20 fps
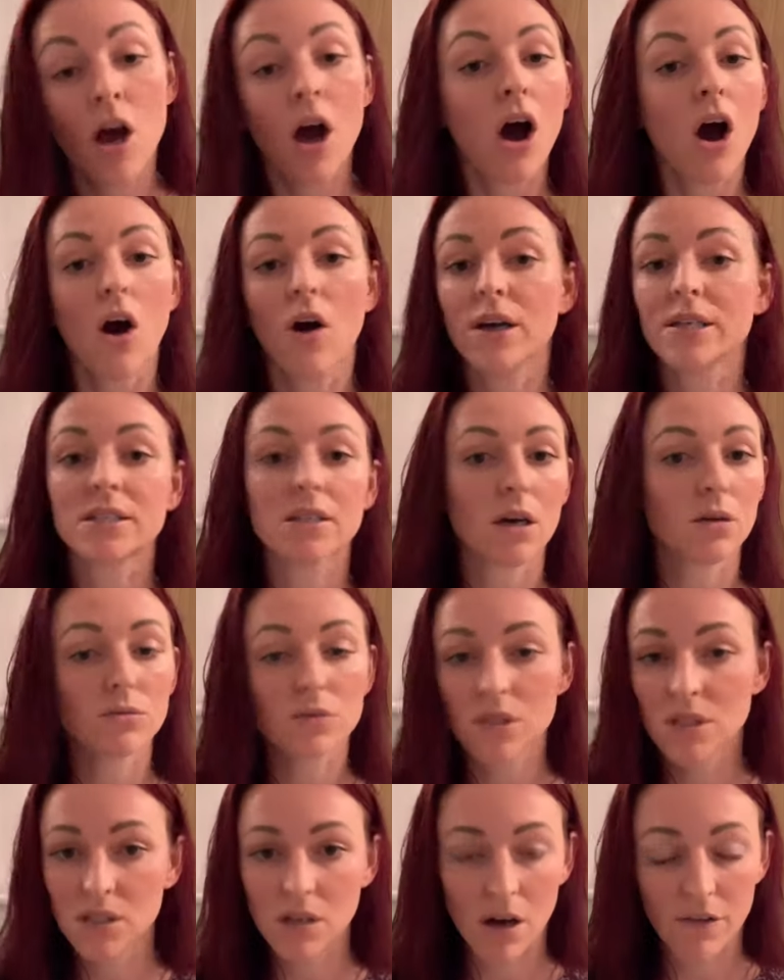I don't
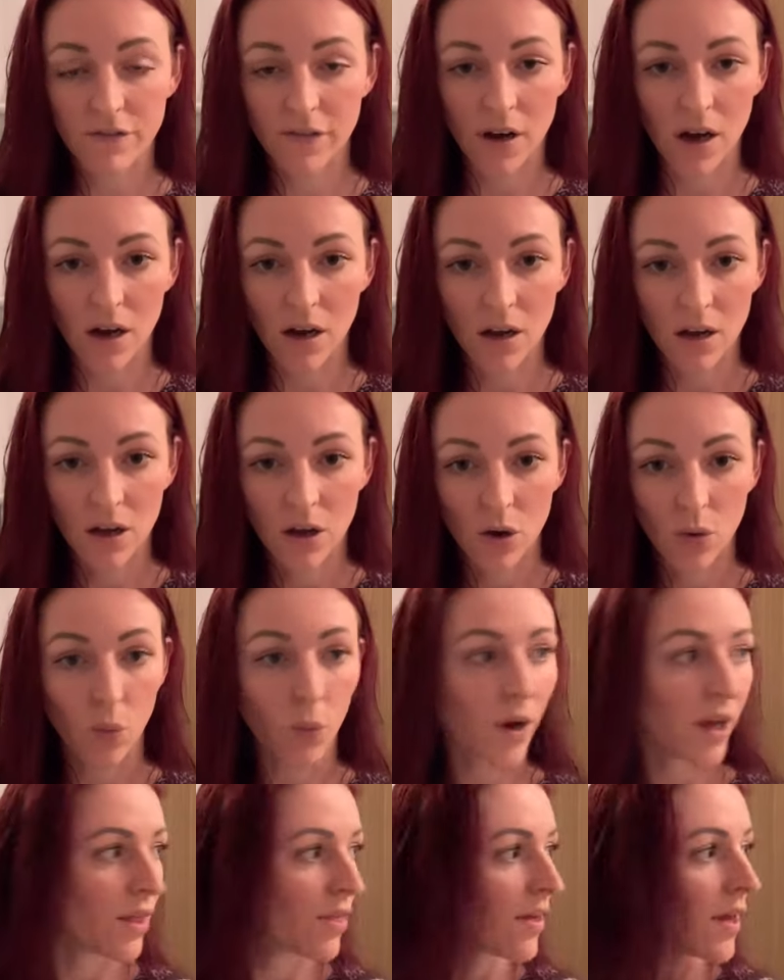suffer
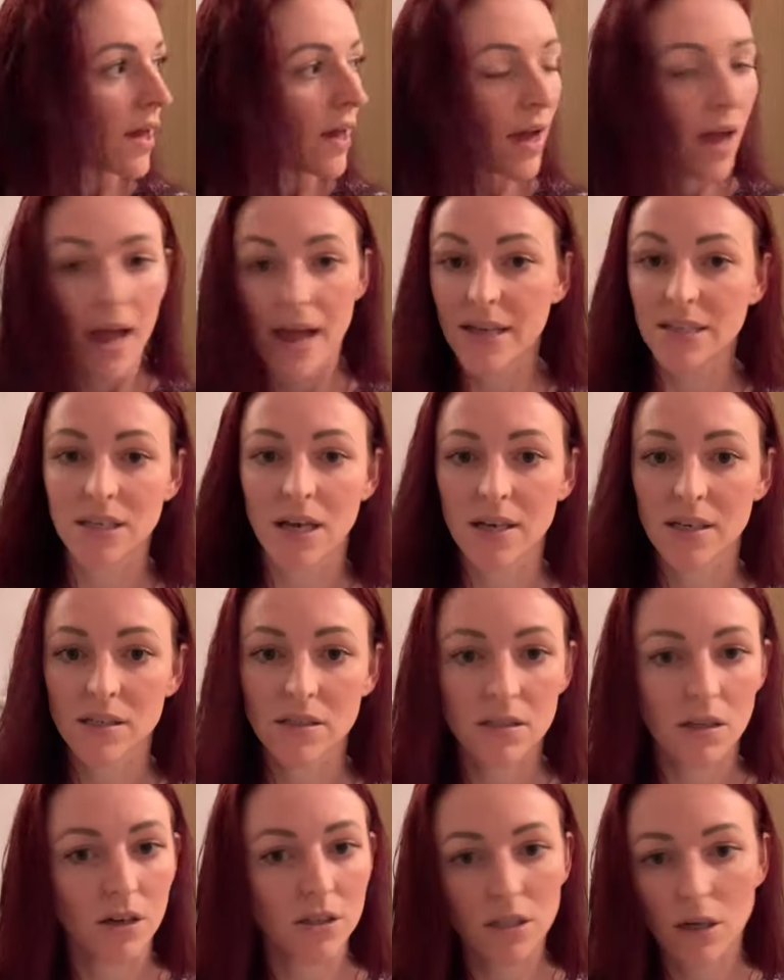with headaches.
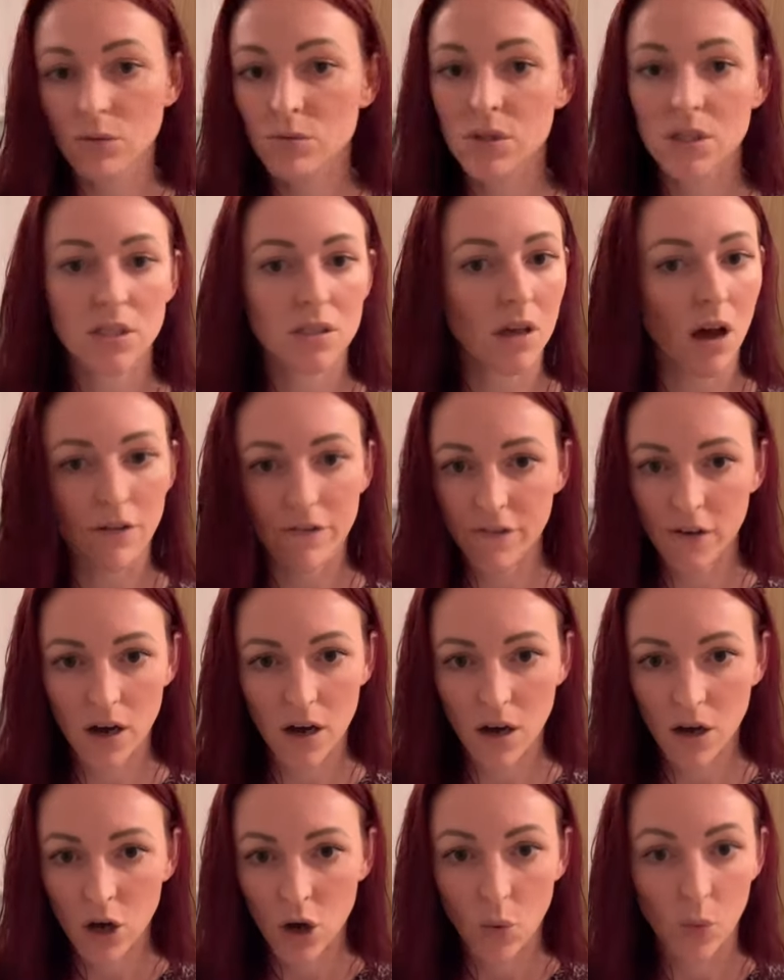I don't suffer
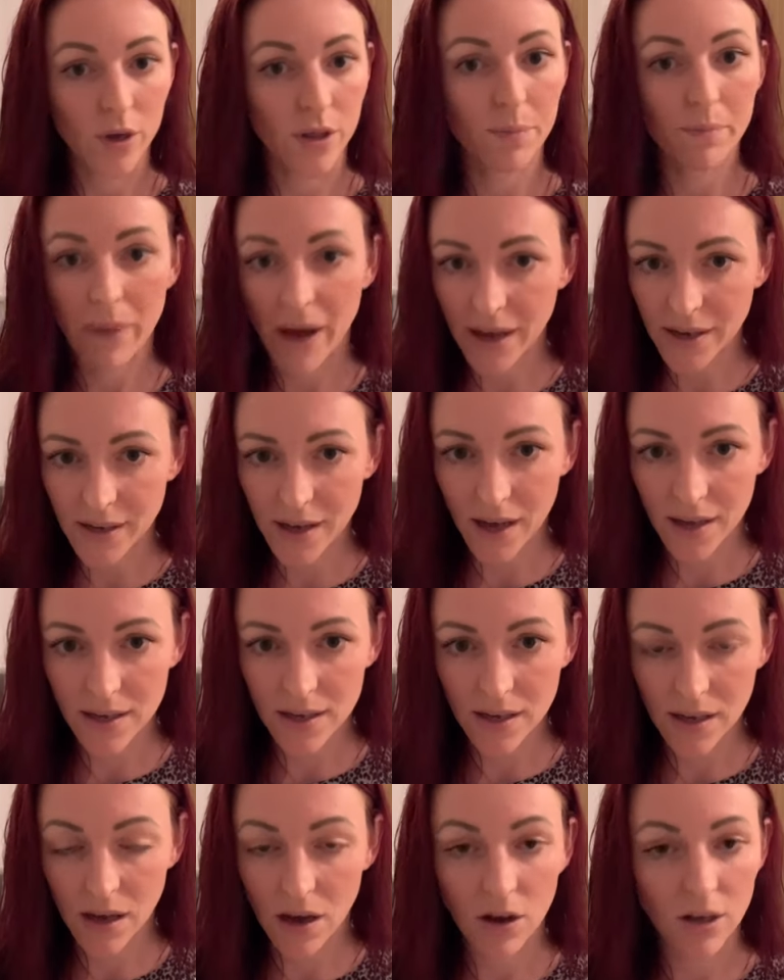with backache.
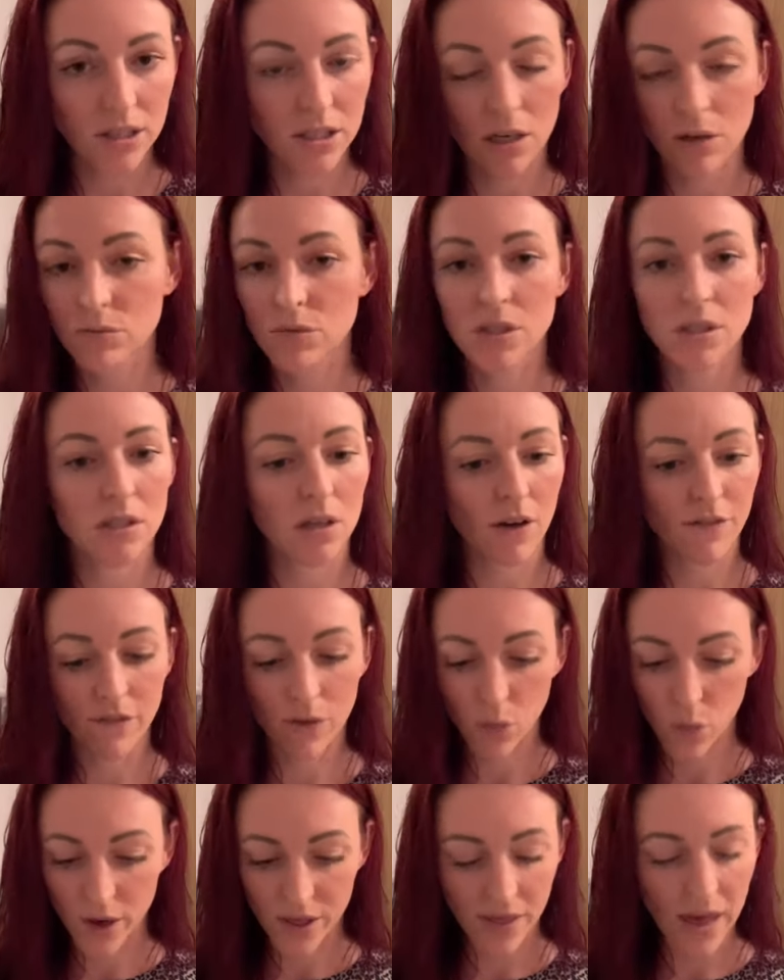I don't suffer
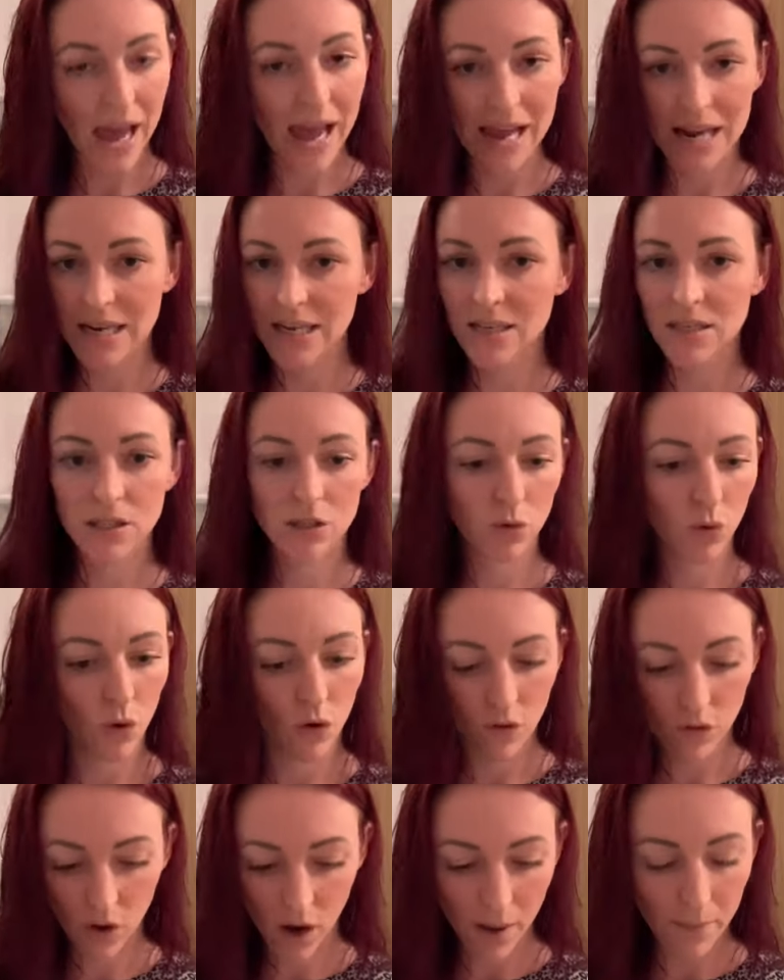with any sort
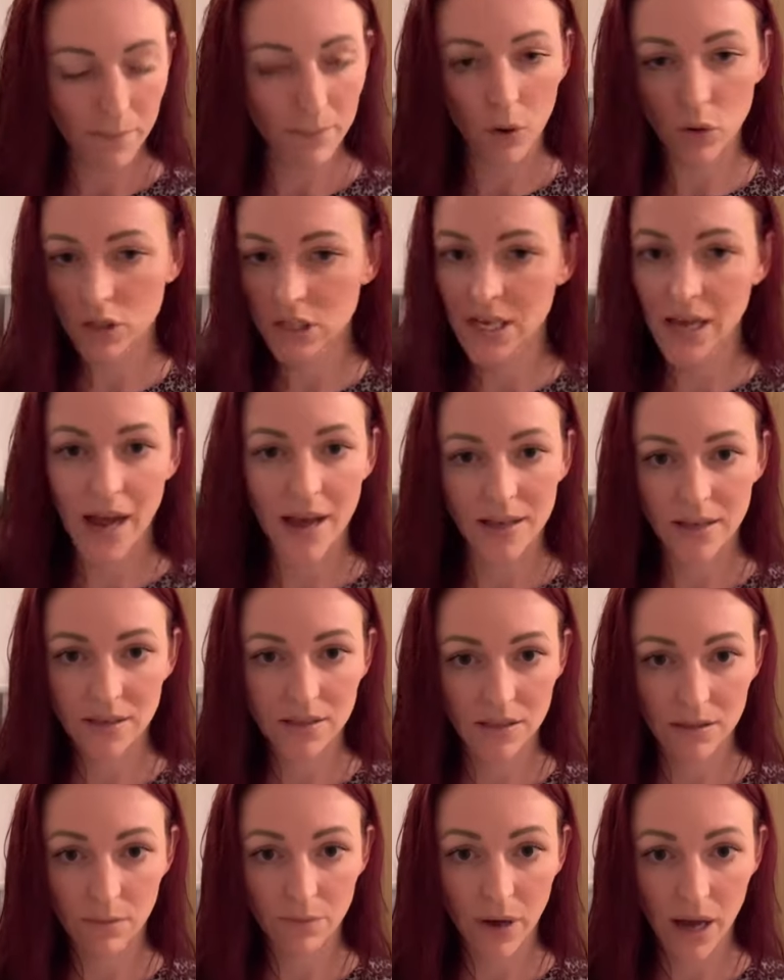of like body aches
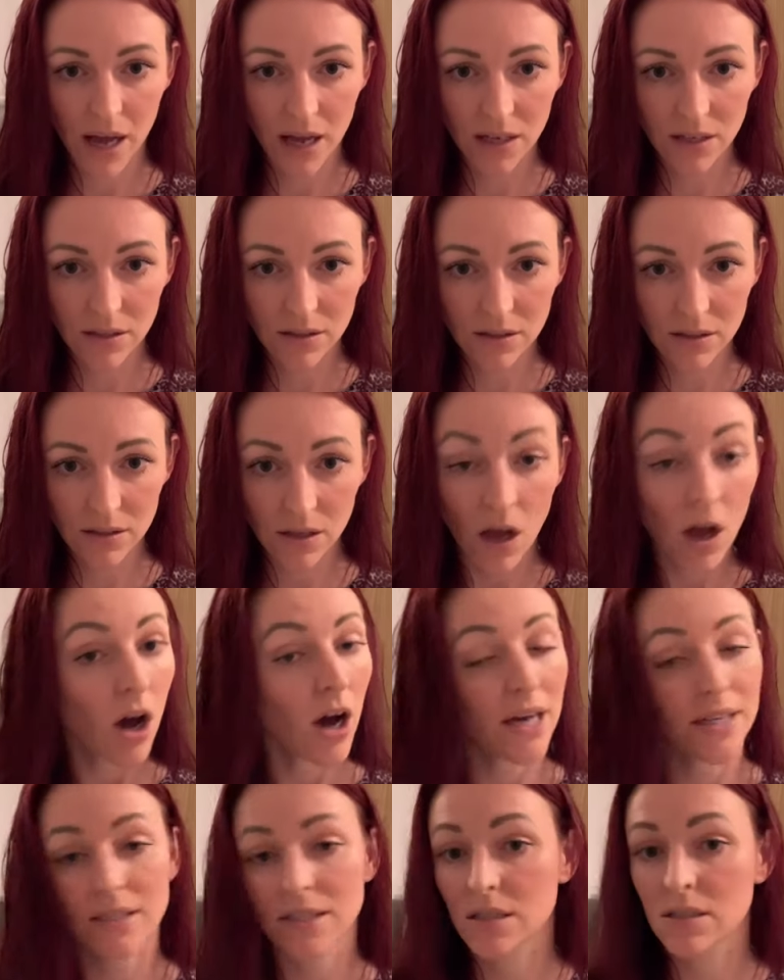and pains. I
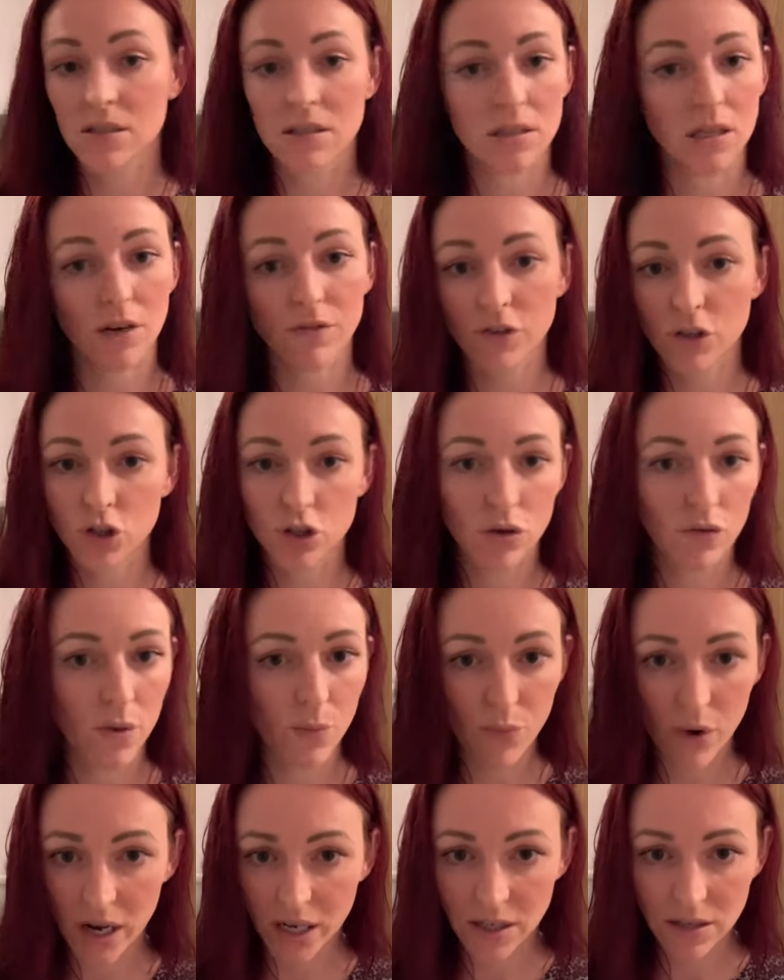didn't suffer during
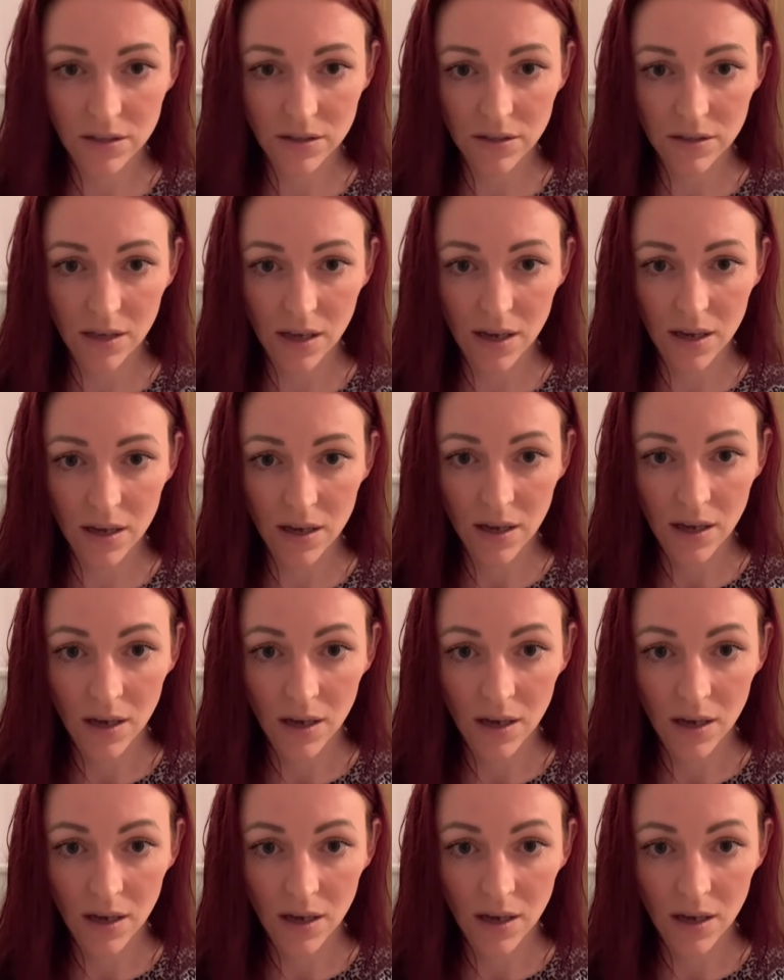pregnancy.